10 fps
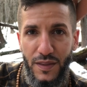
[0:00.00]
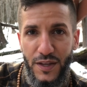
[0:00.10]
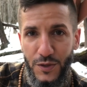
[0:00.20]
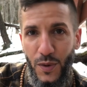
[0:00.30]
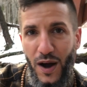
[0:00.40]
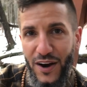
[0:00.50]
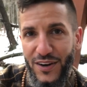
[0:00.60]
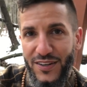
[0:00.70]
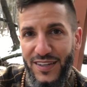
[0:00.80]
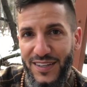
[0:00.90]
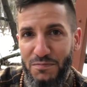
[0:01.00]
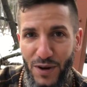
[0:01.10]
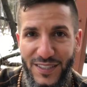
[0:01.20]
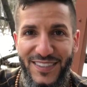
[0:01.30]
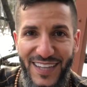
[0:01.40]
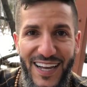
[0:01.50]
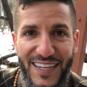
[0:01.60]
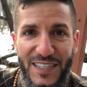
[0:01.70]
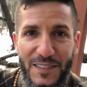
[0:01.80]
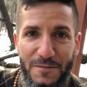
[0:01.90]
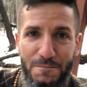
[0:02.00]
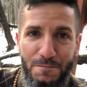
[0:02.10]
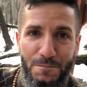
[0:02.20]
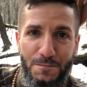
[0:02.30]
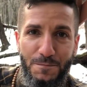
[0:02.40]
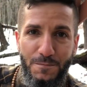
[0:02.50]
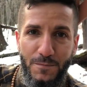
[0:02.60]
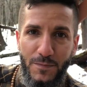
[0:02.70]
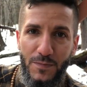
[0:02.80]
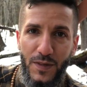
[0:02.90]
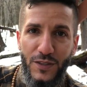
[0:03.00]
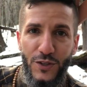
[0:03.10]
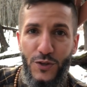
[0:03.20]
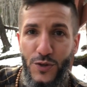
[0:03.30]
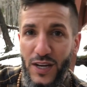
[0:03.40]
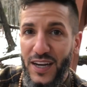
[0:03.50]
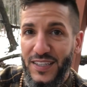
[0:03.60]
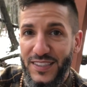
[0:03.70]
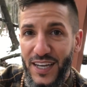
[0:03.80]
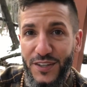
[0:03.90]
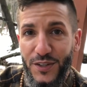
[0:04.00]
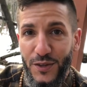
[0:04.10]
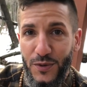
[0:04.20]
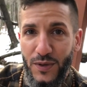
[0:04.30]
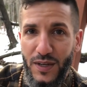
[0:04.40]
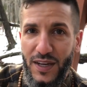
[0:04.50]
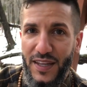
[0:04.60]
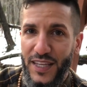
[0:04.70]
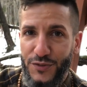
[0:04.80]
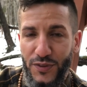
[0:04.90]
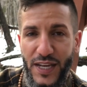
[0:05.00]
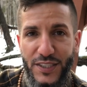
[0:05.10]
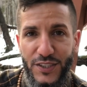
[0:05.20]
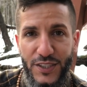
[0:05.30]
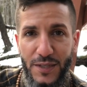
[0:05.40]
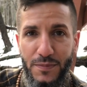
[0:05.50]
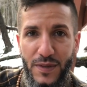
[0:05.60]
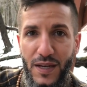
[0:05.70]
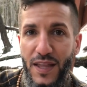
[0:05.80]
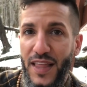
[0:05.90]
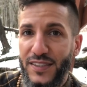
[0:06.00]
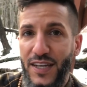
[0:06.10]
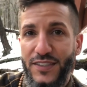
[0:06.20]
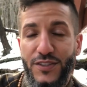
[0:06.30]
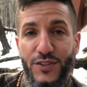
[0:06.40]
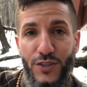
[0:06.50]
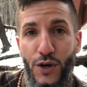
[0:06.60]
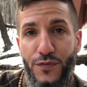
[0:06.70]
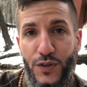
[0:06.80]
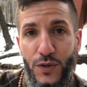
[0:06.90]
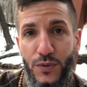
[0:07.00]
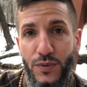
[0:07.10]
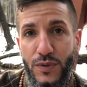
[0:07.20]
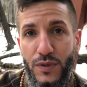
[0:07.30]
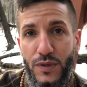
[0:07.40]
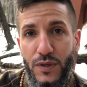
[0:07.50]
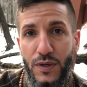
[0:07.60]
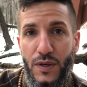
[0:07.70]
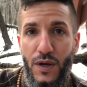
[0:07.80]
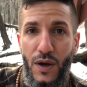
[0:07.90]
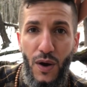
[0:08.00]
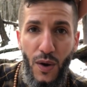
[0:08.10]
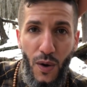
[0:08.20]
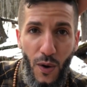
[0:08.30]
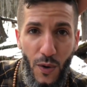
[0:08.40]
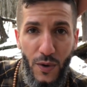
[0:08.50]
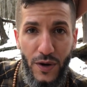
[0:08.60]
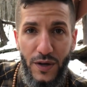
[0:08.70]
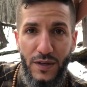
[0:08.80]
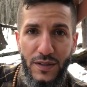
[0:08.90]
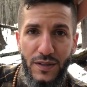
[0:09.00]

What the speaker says: than you are present day. So you can continue this relationship that doesn't serve you, or